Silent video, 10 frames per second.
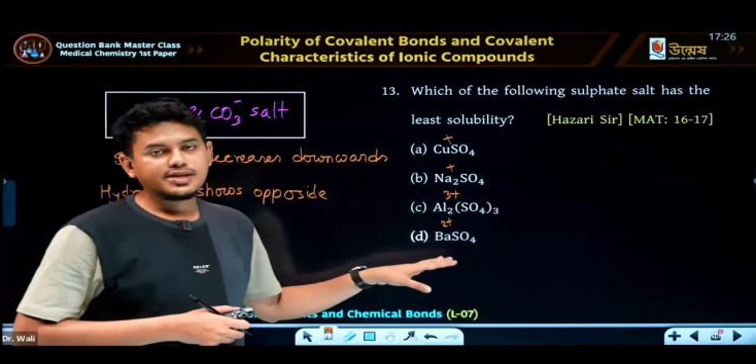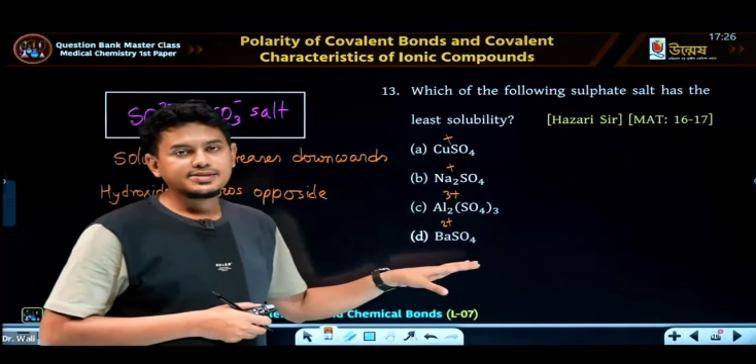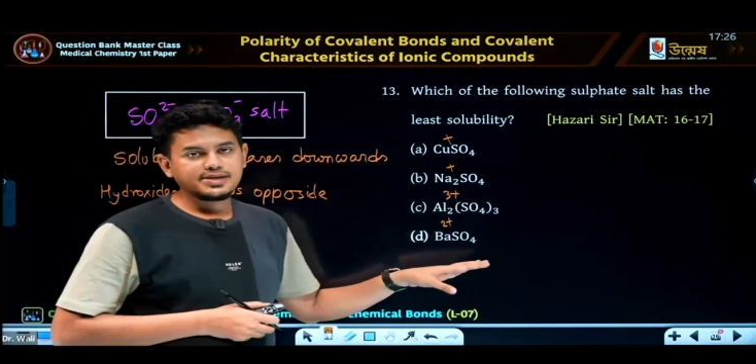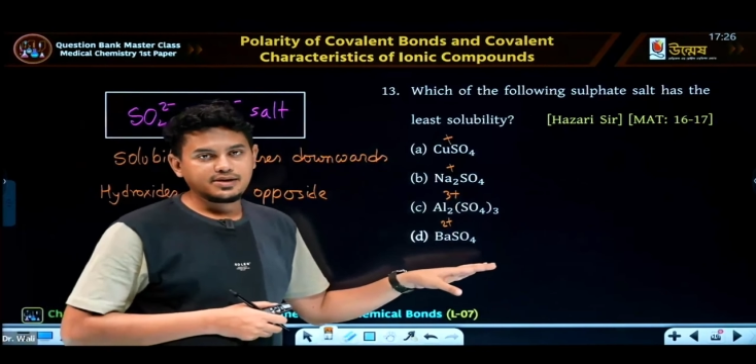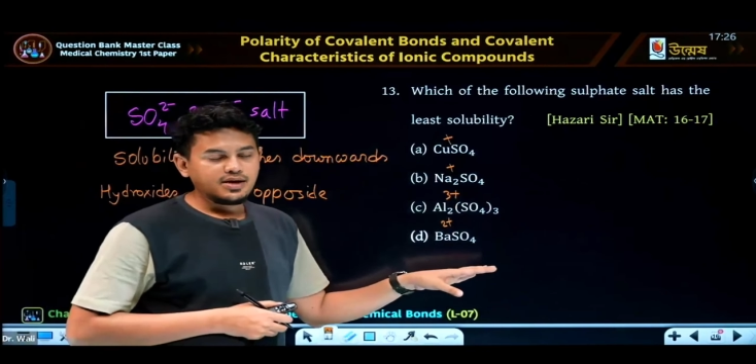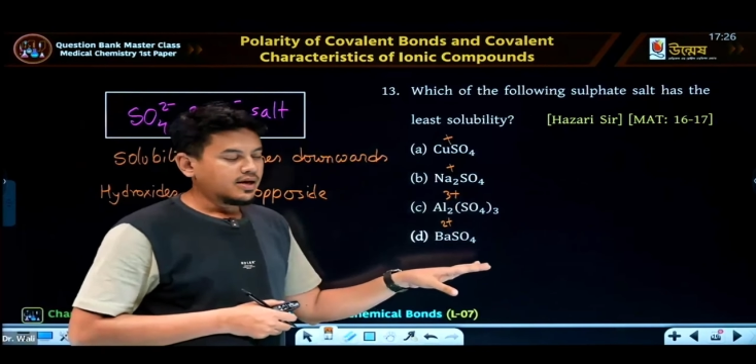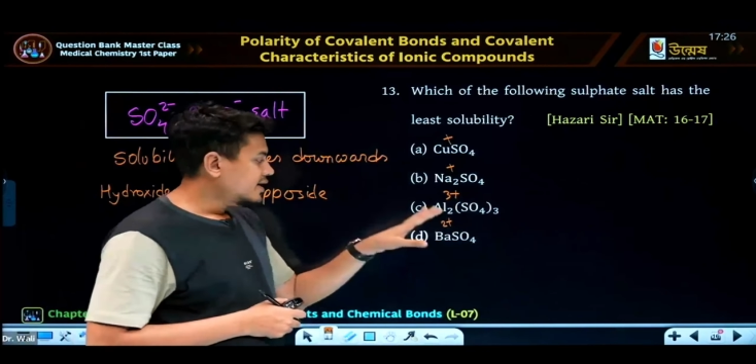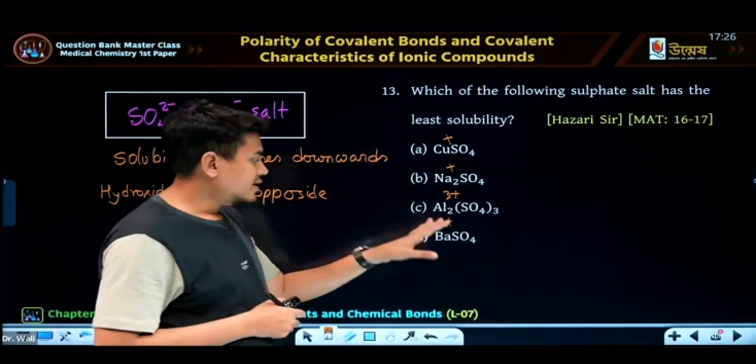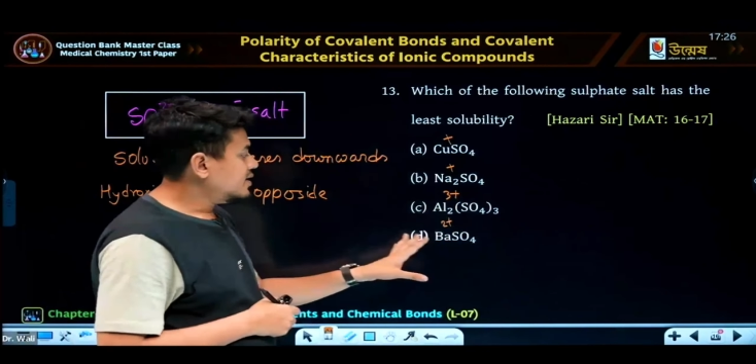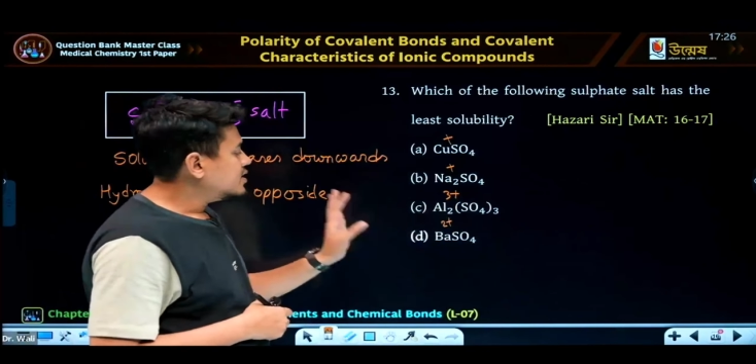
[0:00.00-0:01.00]
is not the case here.
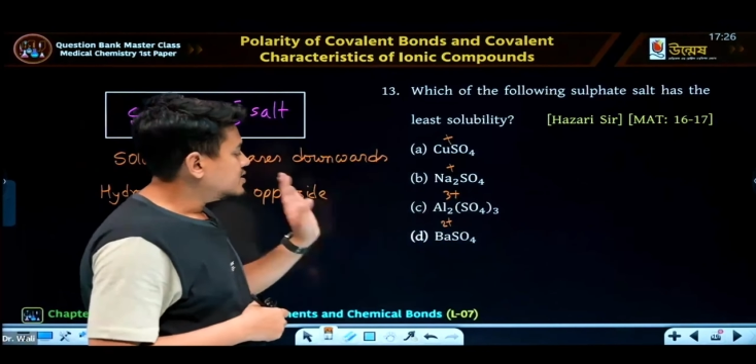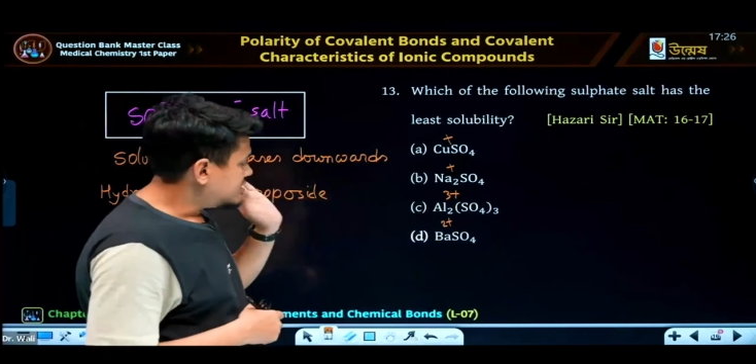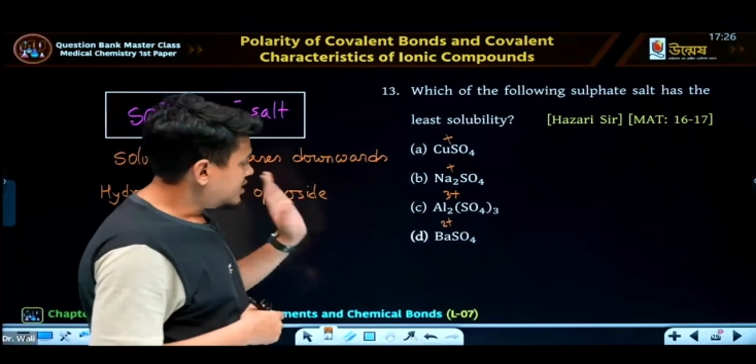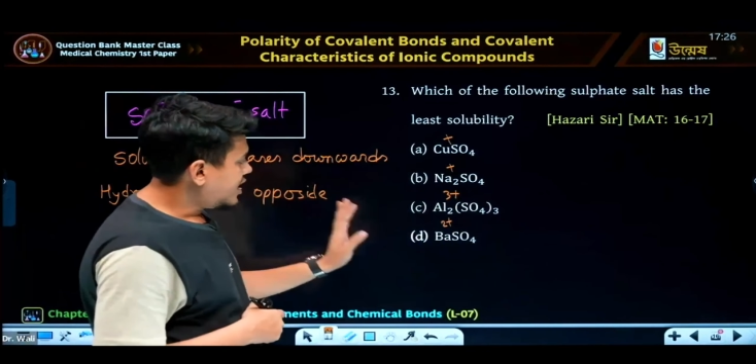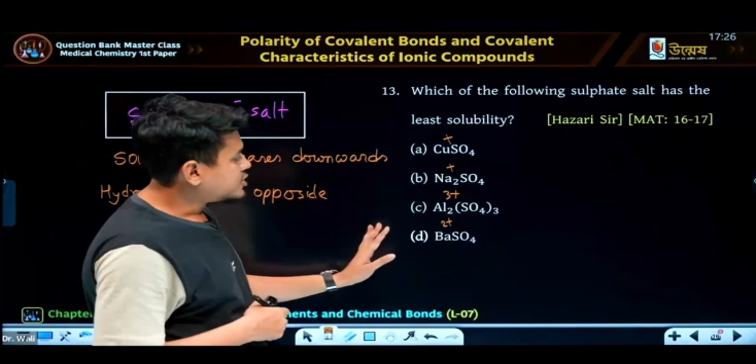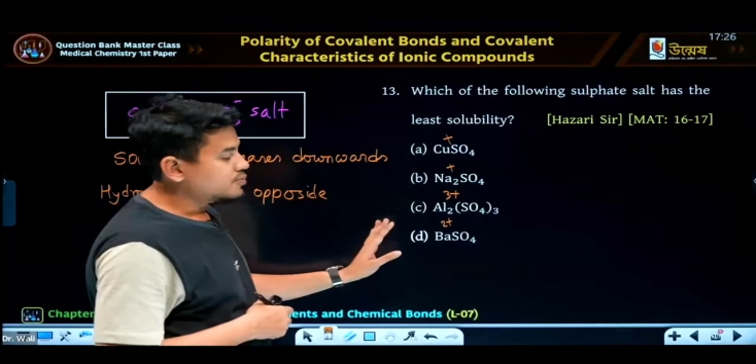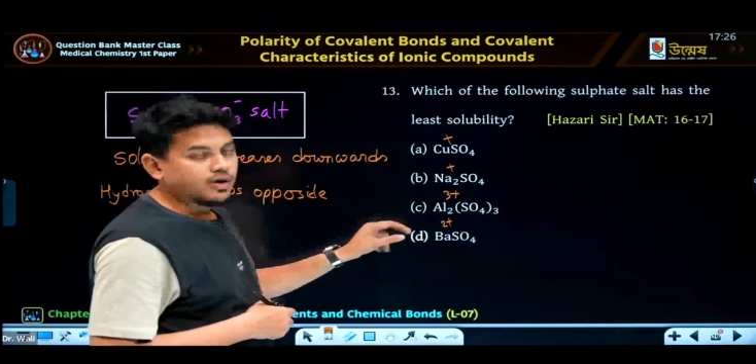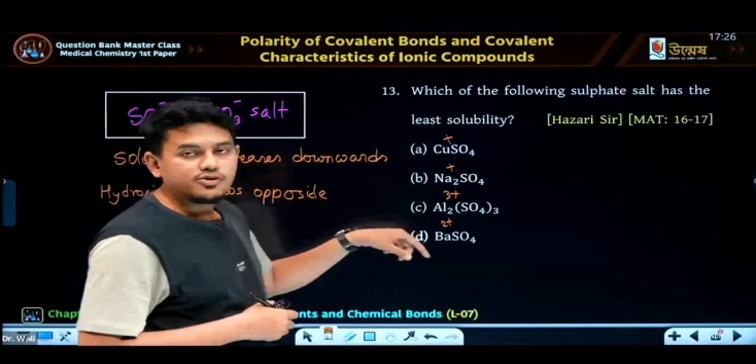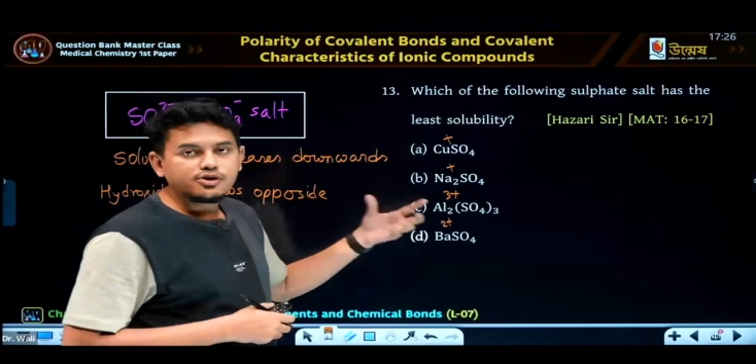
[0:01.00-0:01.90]
Here, the atom